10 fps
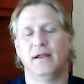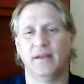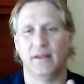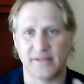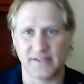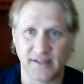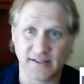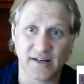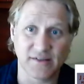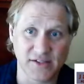now this is going
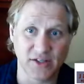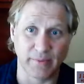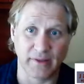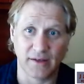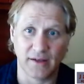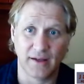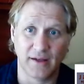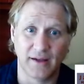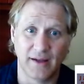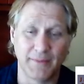to sound stupid,
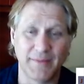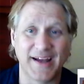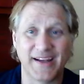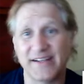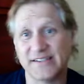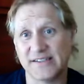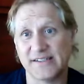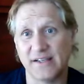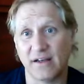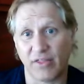but I could easily
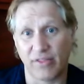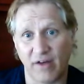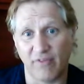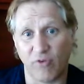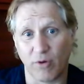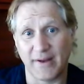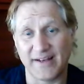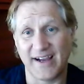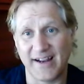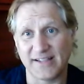see all 4 of my
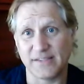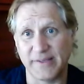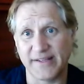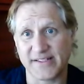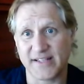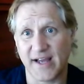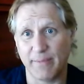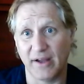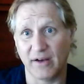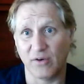tight ends being in the
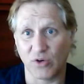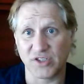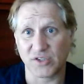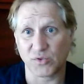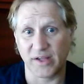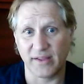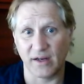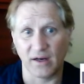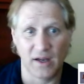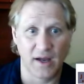top end or just right
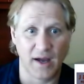there.